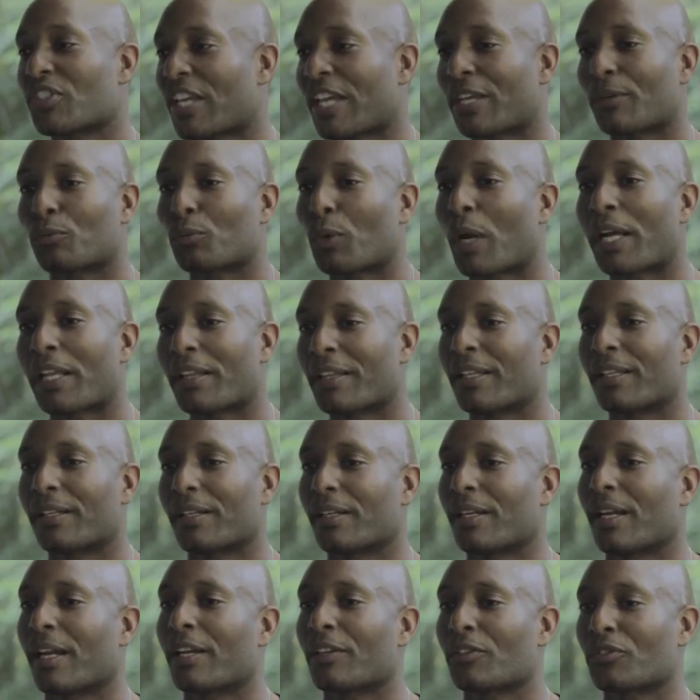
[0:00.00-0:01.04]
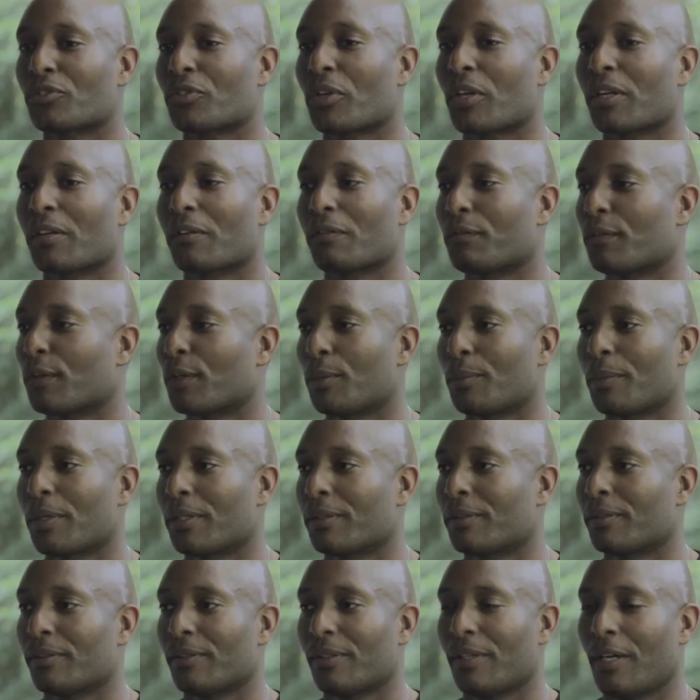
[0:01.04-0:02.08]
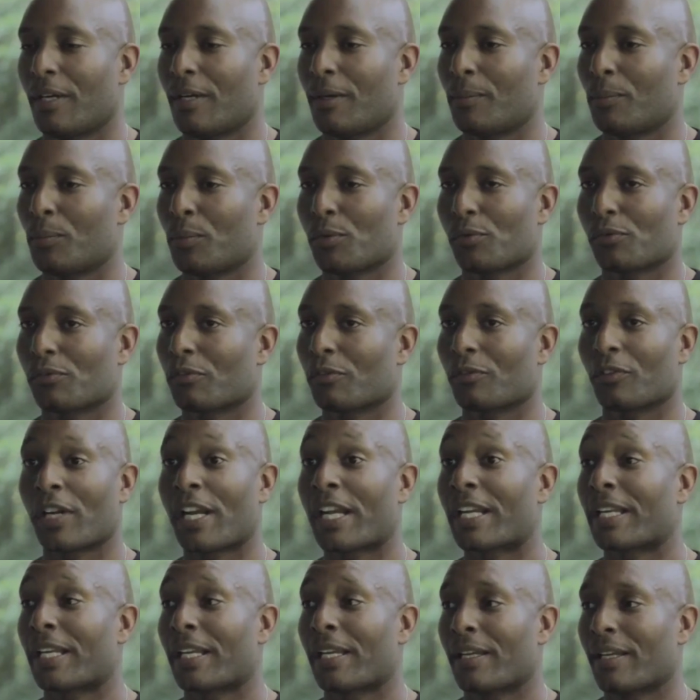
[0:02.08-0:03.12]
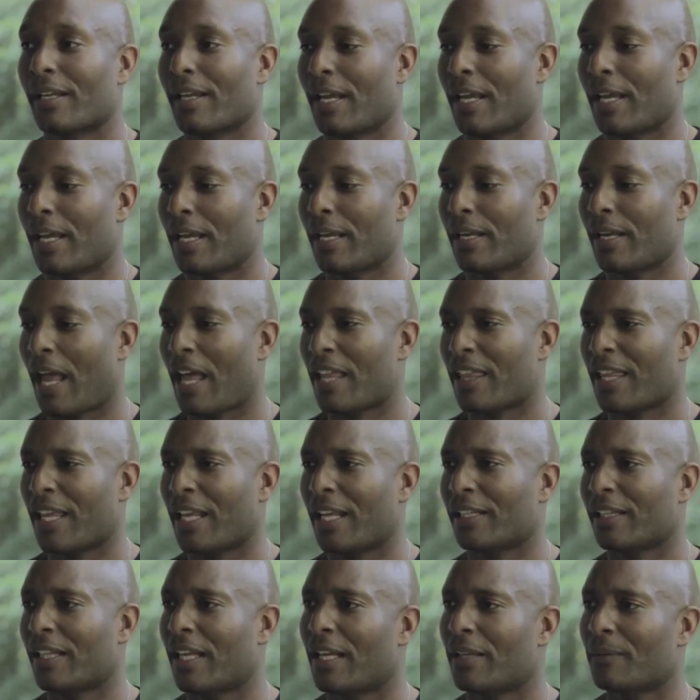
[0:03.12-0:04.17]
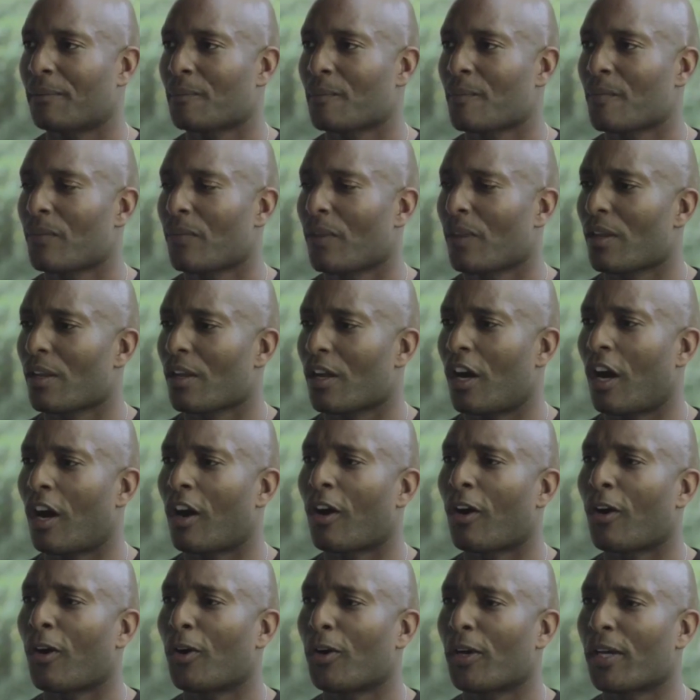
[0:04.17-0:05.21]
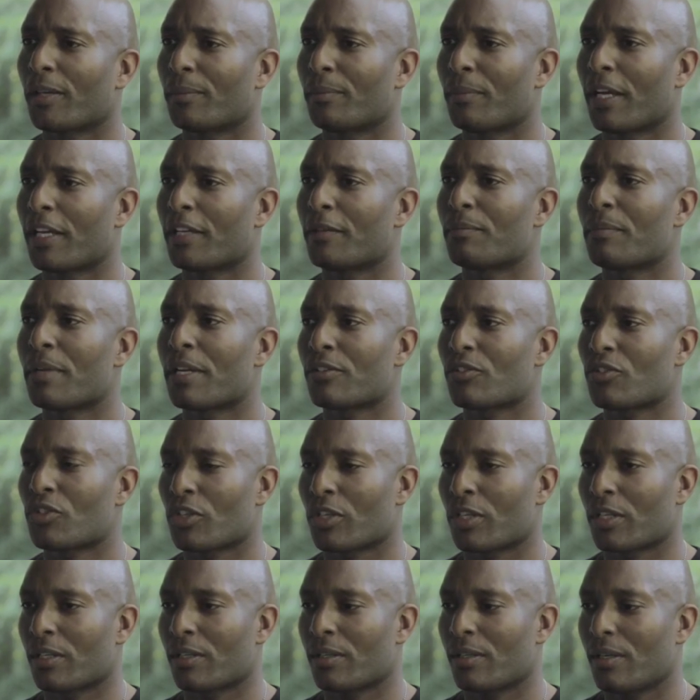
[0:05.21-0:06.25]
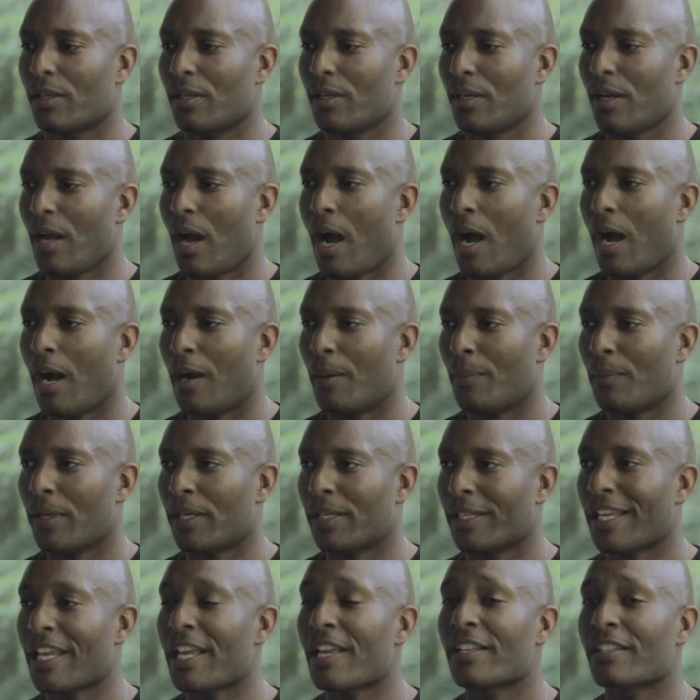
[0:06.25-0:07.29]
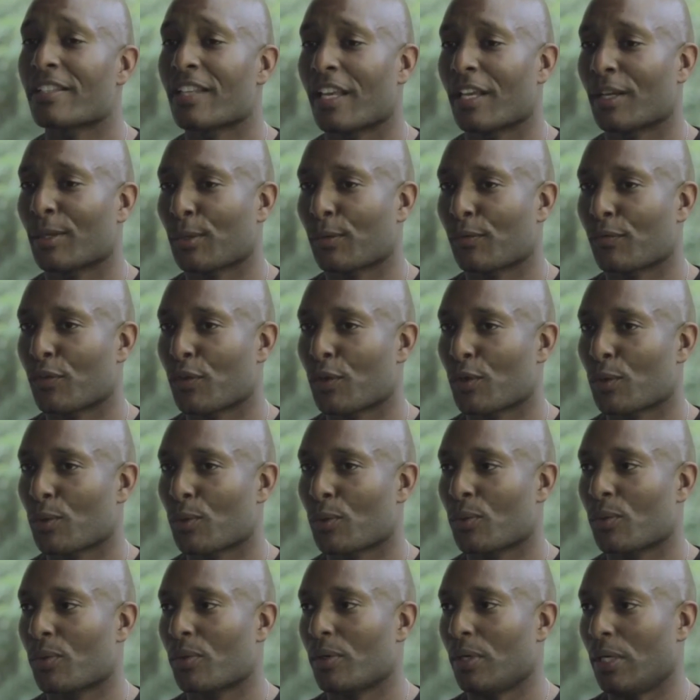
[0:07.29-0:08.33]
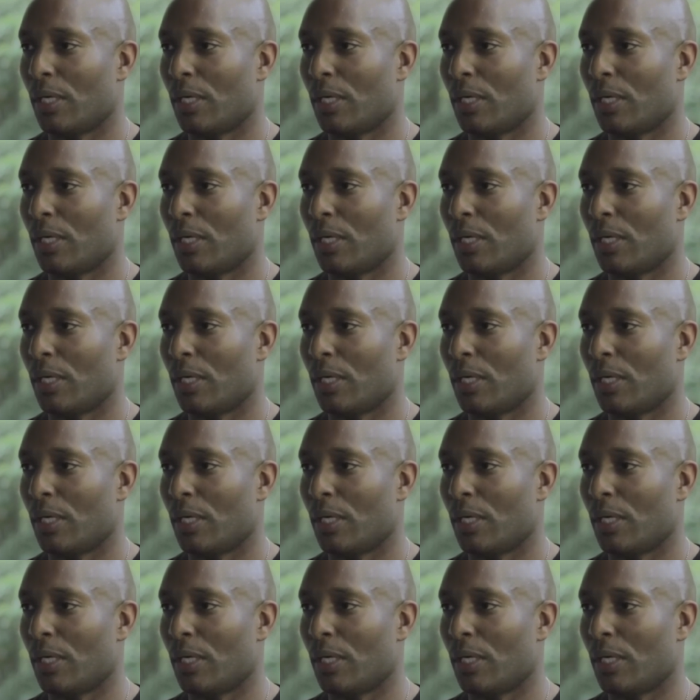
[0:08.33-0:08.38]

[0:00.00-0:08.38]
set right then and there and started filming, we were ready. And I think that Carl had made mention in his interview,